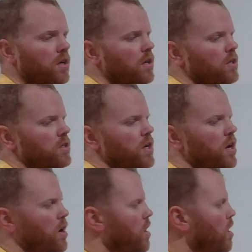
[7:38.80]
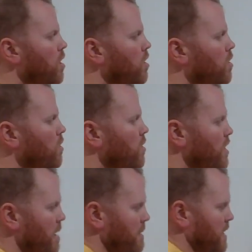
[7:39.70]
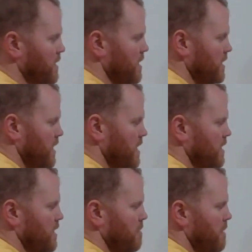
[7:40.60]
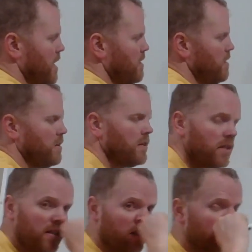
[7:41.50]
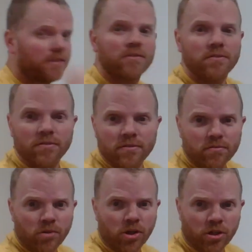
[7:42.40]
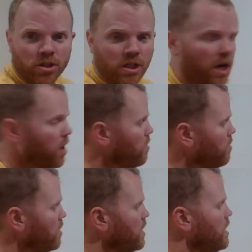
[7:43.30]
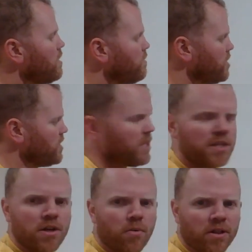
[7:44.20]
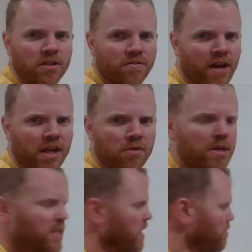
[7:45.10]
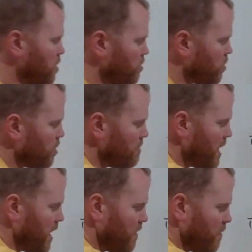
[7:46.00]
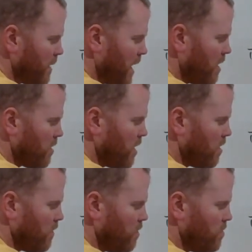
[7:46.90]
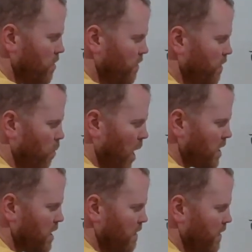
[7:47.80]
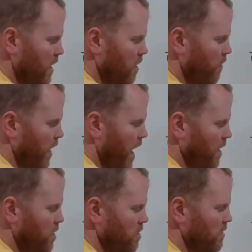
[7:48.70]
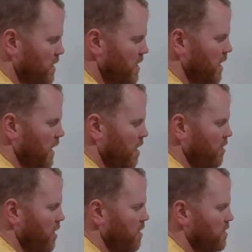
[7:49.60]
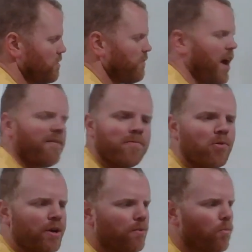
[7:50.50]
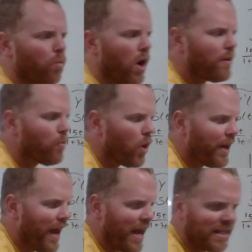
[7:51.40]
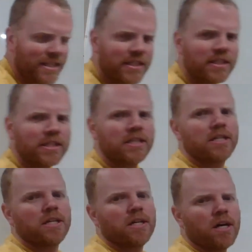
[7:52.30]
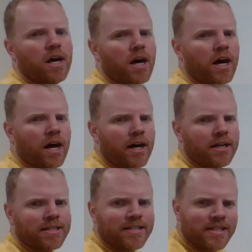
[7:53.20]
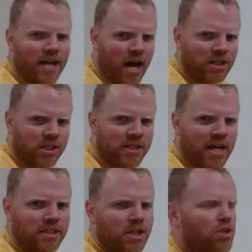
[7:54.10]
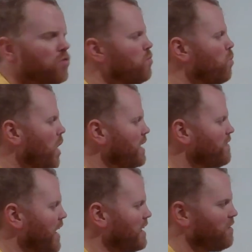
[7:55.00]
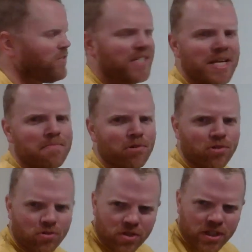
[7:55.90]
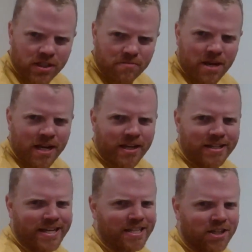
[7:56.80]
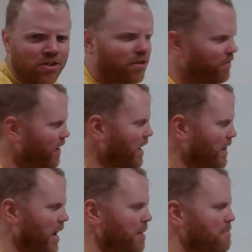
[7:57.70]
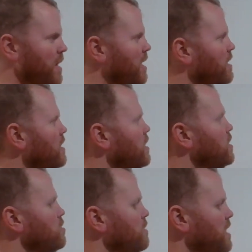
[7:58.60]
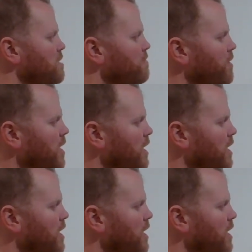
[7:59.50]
So that means this is the min. We're good to go. We just need to know what this value is. And what you should be getting from the calculator, if you watch that video for how to do this in the calculator, is 5.118. It's not just asking you what value of t produces the min, it's asking you to find that min. So we need to plug